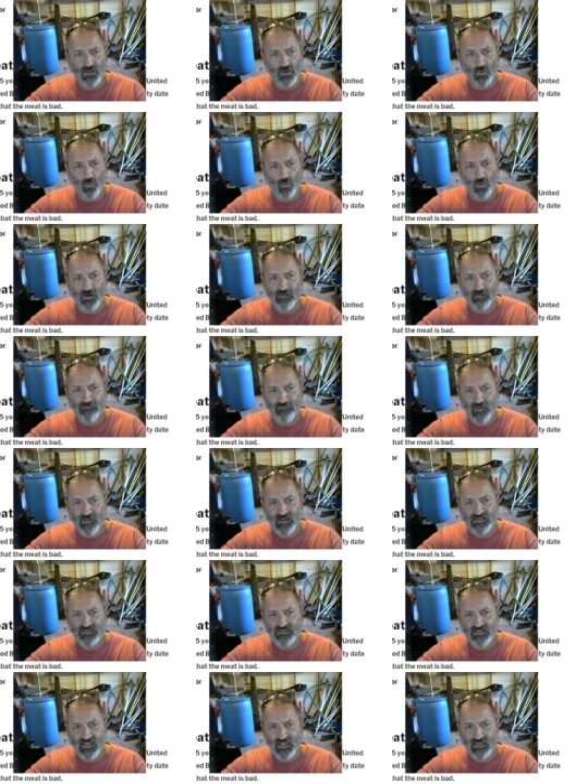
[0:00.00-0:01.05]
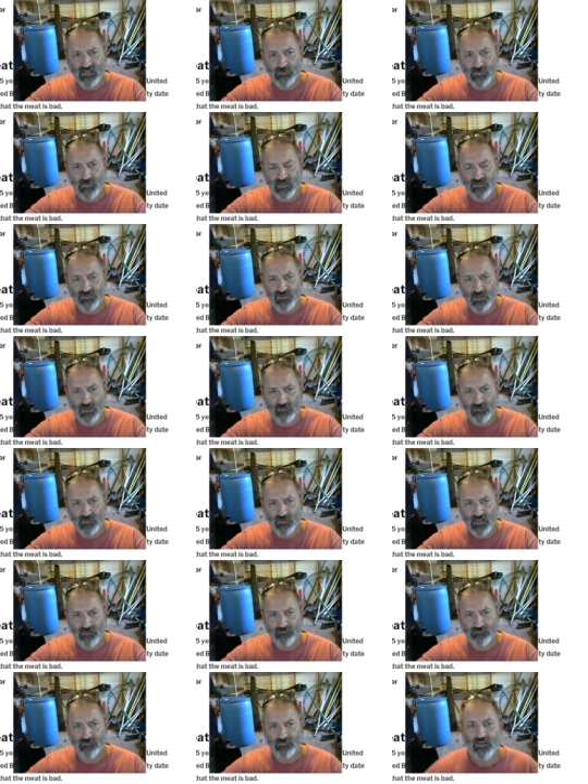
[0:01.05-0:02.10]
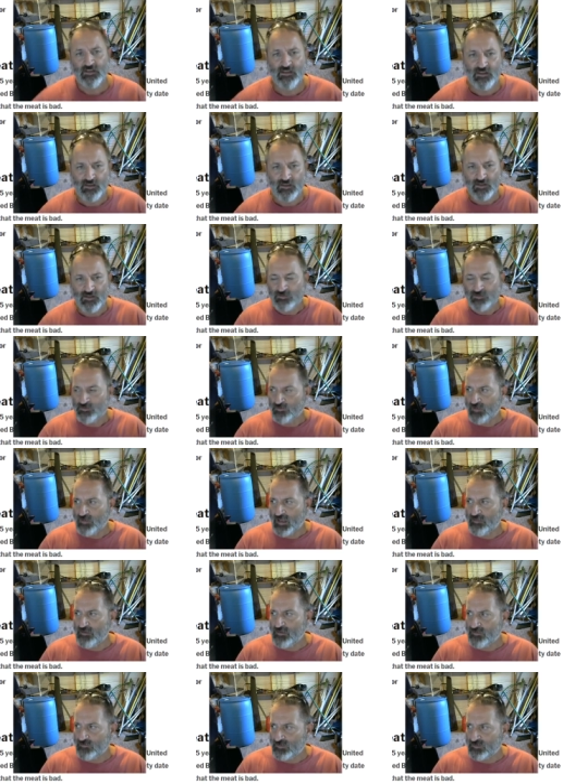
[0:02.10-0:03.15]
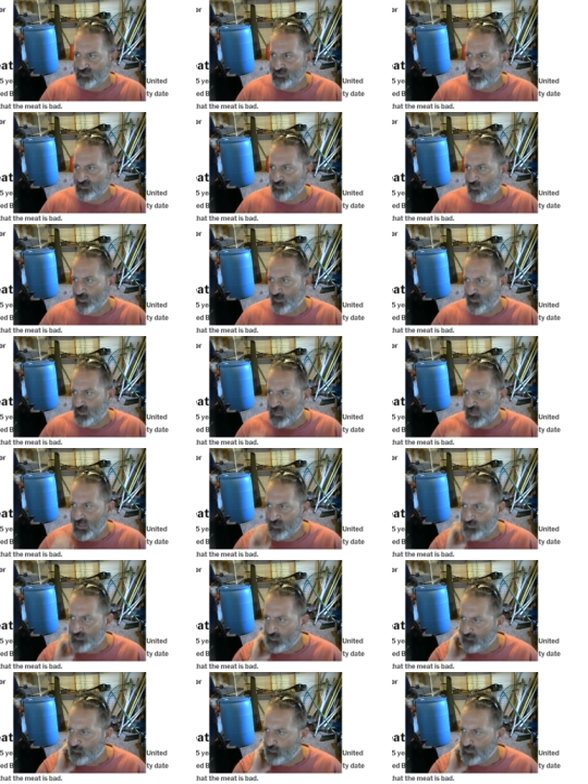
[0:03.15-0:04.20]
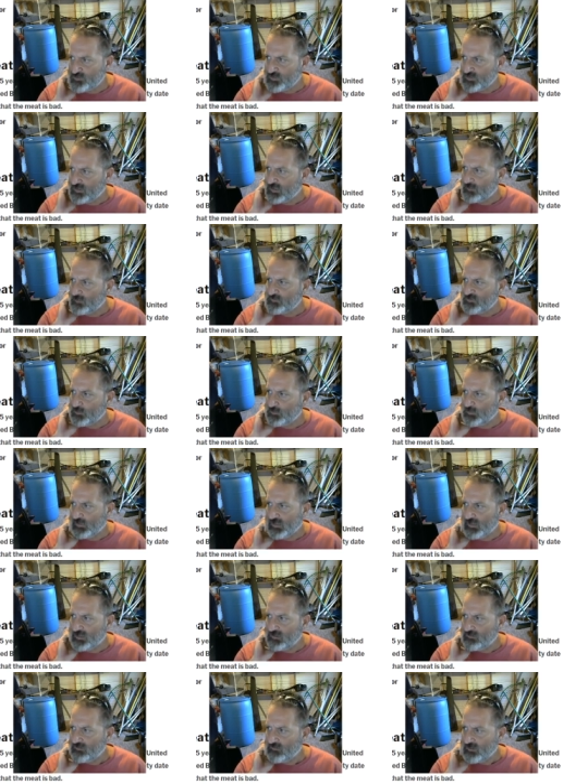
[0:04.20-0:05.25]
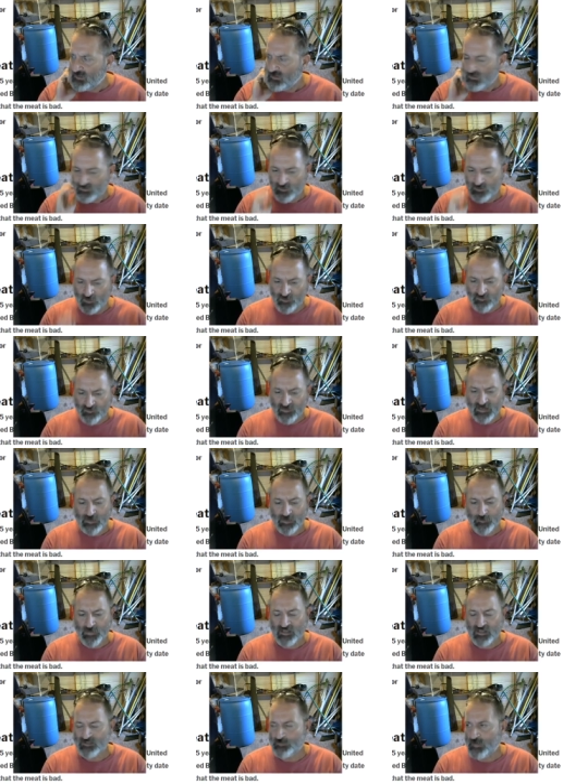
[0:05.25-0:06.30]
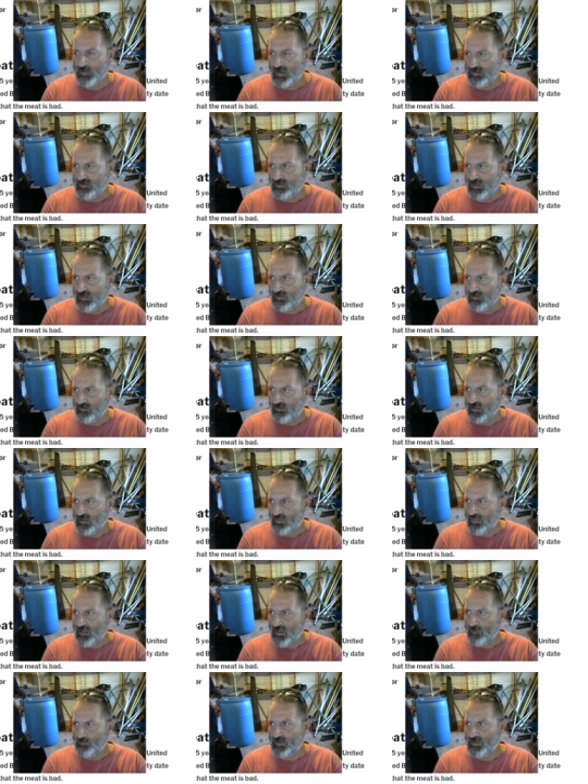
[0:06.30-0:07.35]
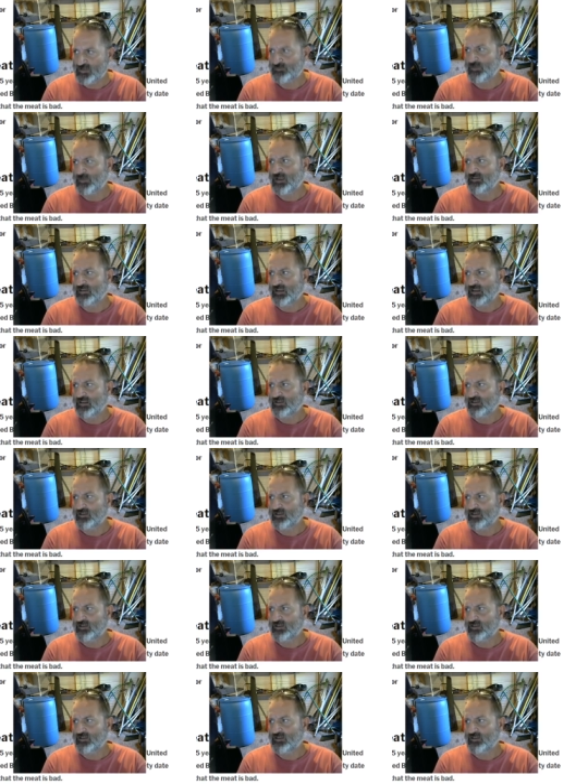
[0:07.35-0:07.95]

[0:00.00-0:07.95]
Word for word: what affects canned meat shelf life? So I think this is where the controversy comes to play. So you've got a best by date, and that best by date